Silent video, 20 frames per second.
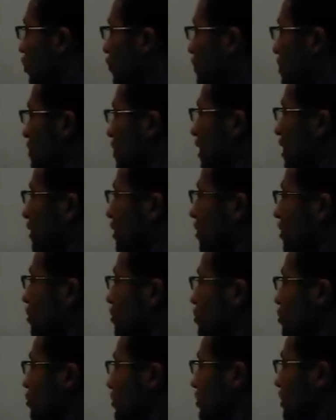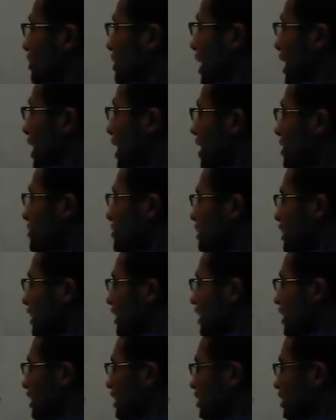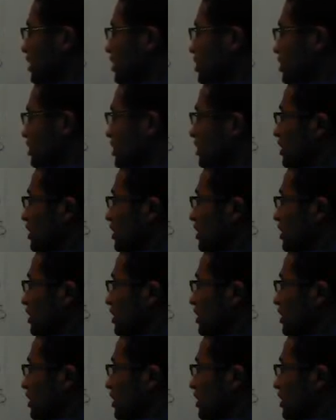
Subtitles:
scenarios, times and addition.